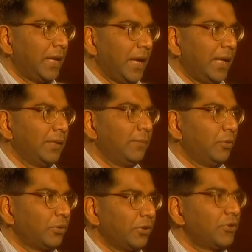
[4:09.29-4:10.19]
And the
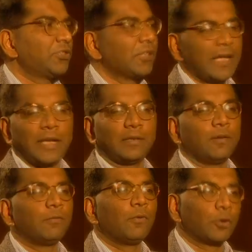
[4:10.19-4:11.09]
book originally had
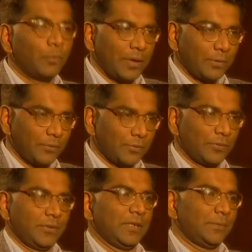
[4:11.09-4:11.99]
a fourth part, which is
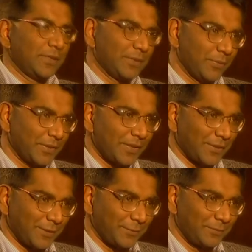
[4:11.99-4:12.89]
going to take place in a big city.